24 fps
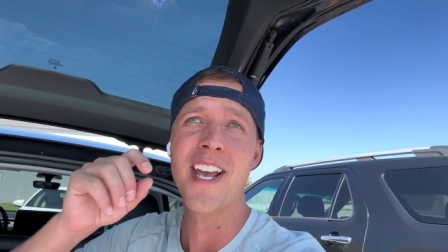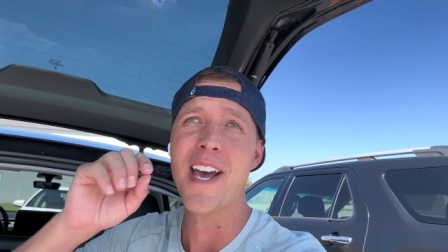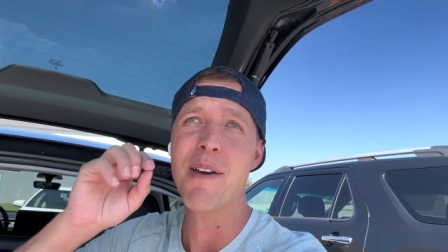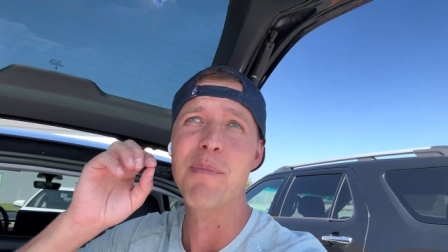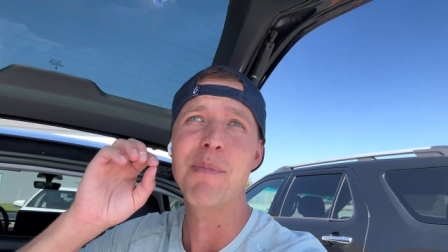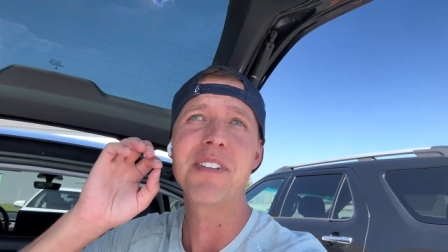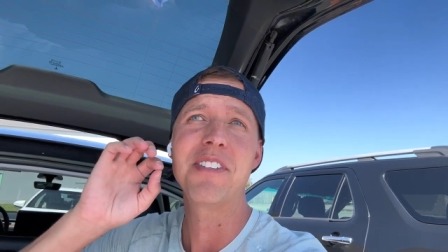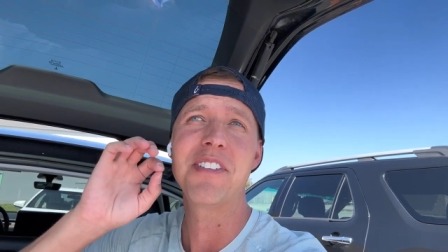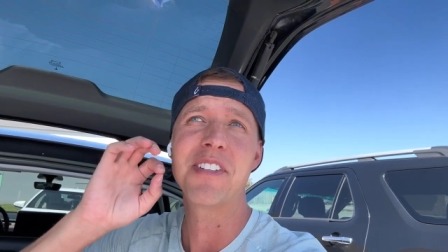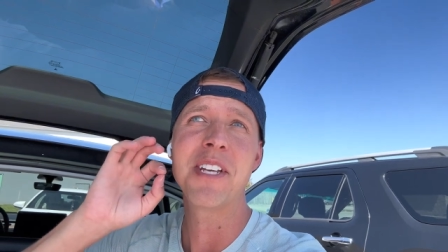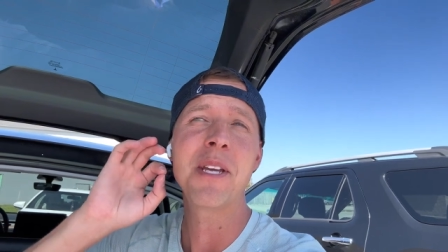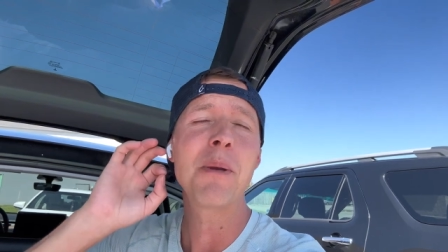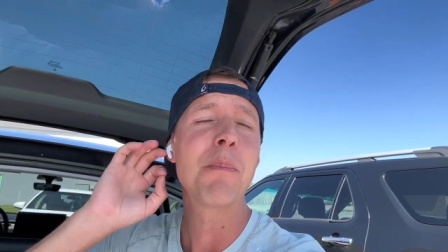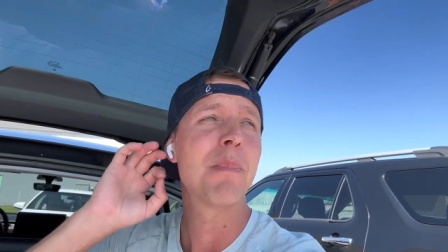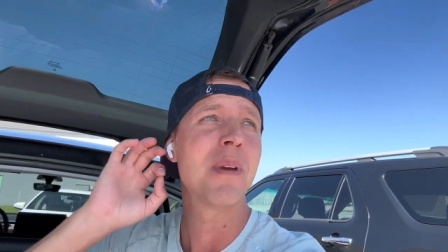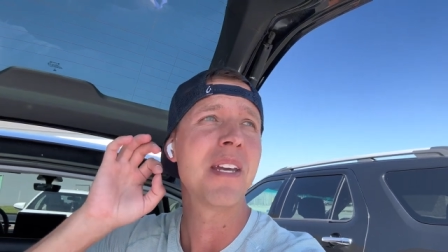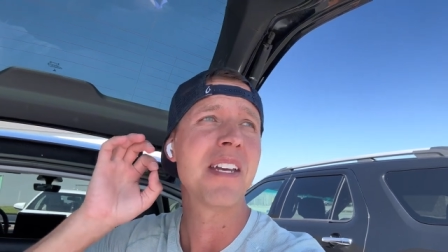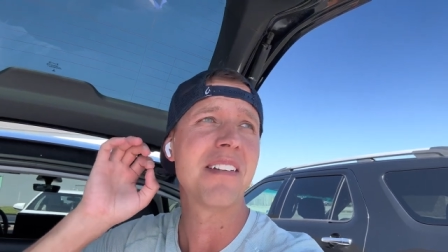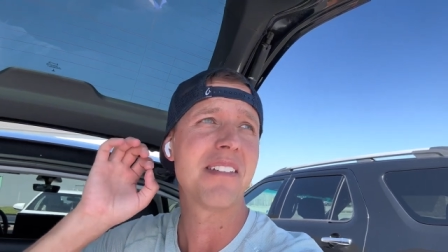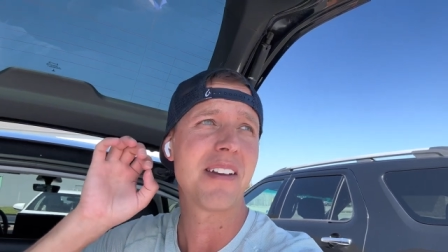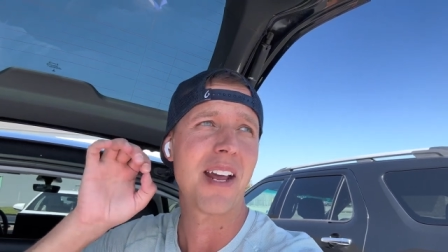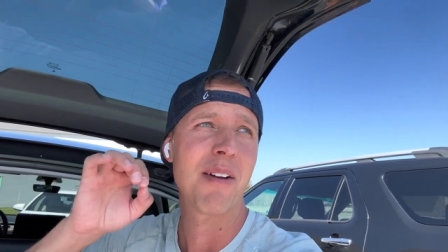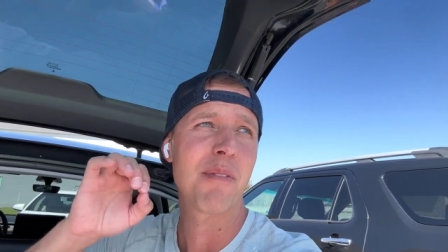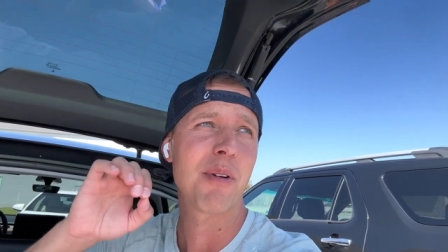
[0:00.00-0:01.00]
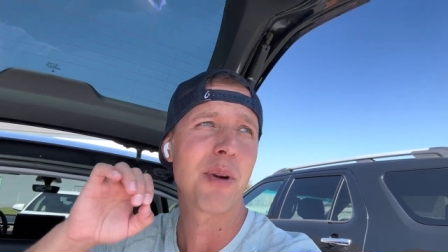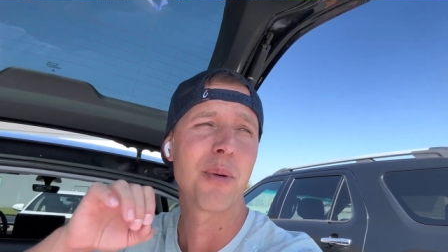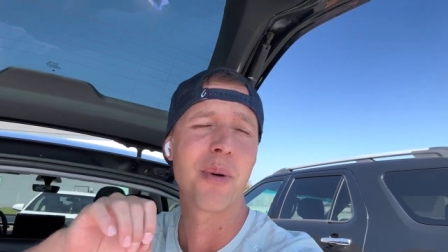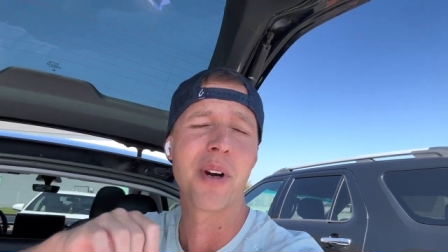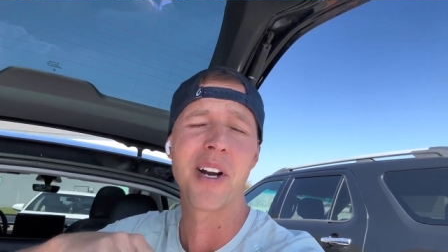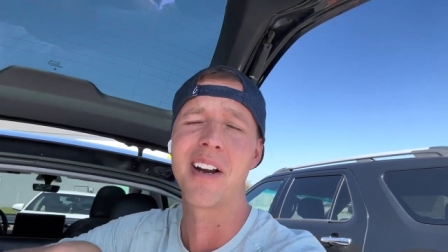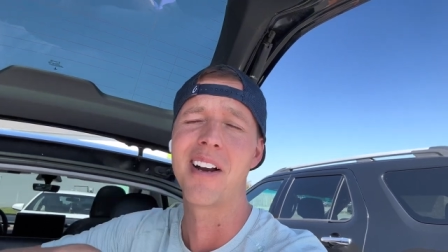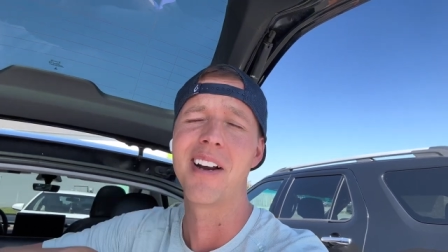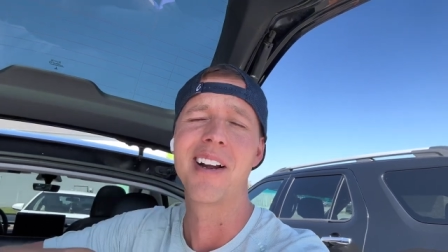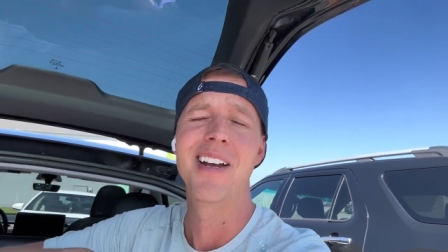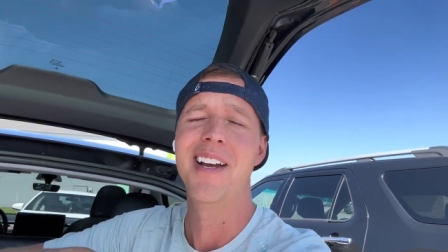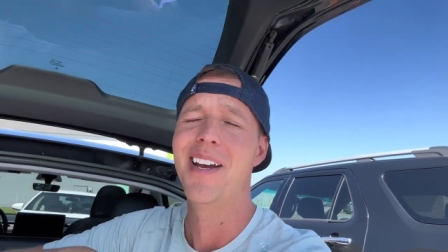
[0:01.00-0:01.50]
I've been seeing bees
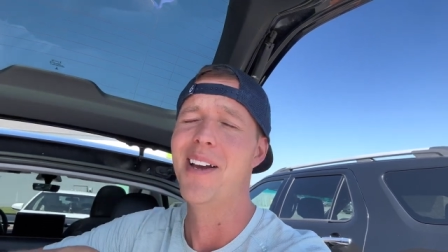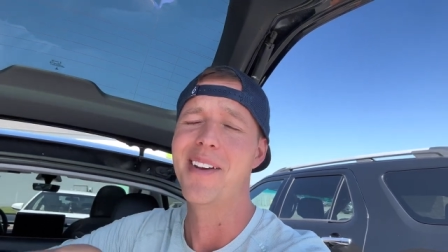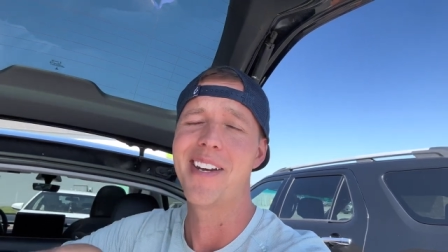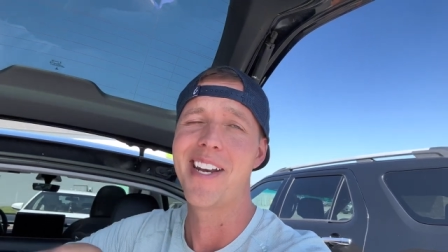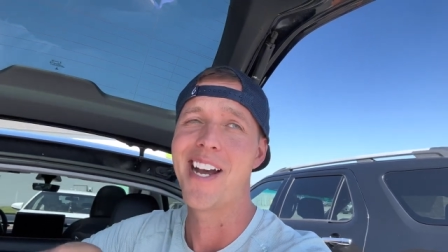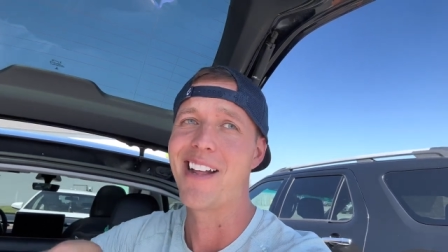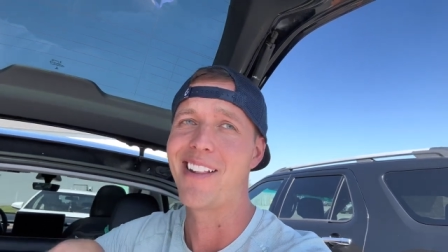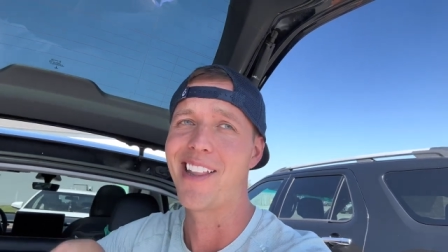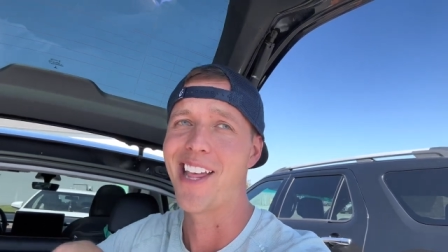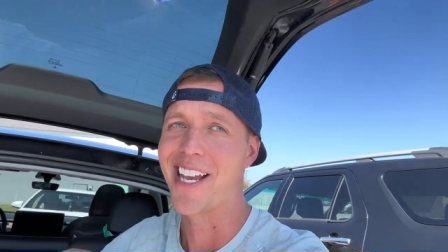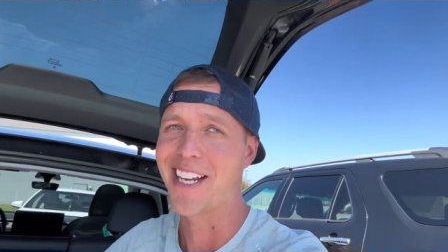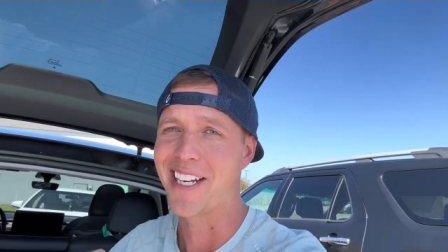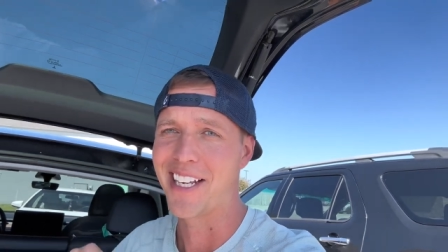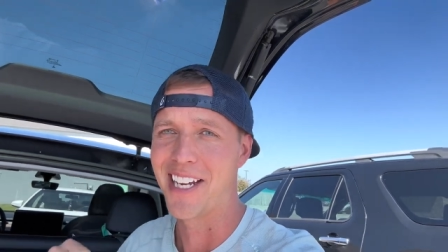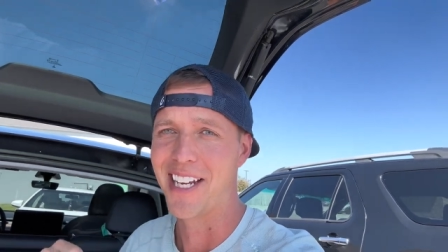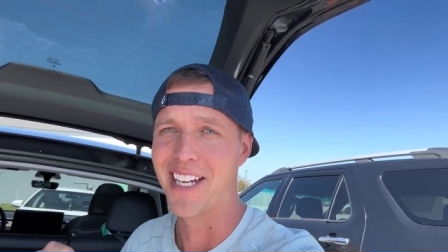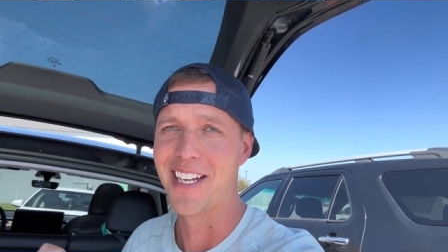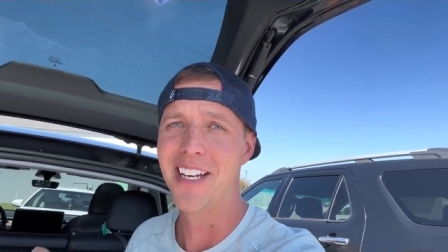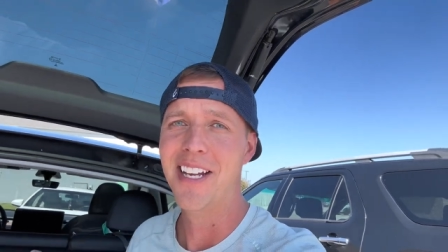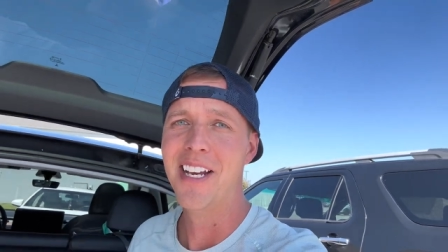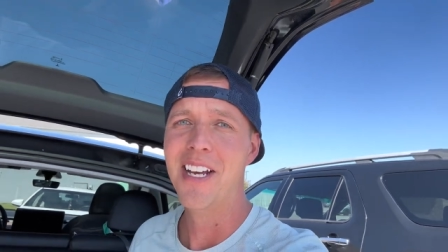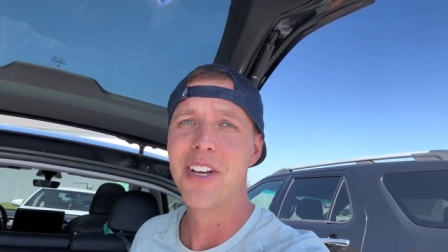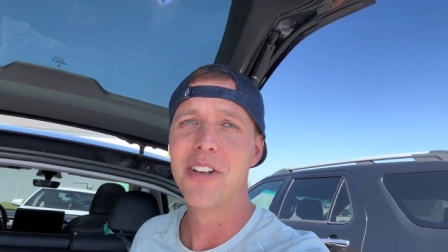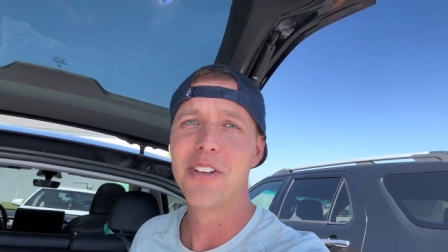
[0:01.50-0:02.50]
everywhere, not liking it.